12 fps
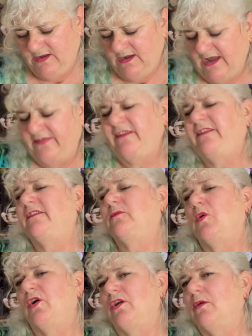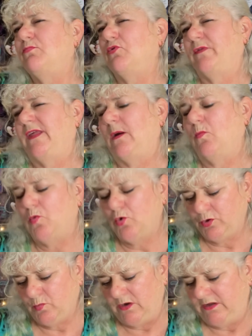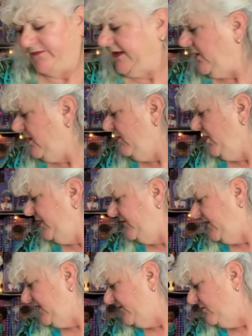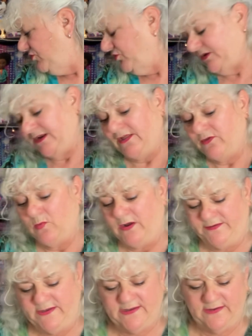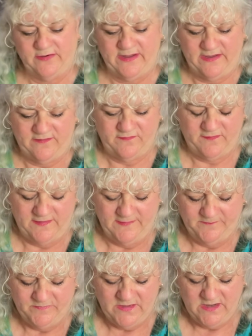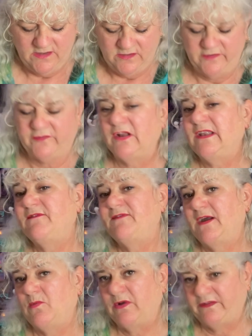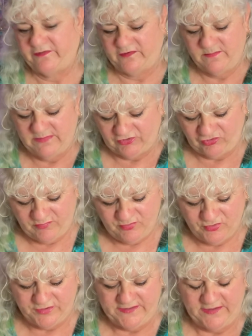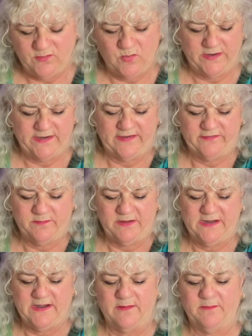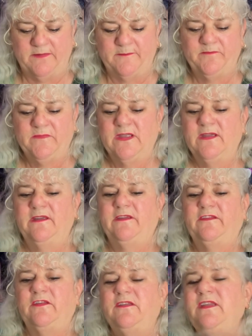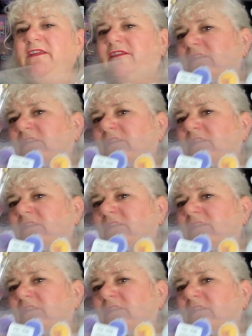And this is why I bought that water well. Now, I might have even bought another one. Yeah, I have. Because I love that one so much, I bought another one as a backup. So these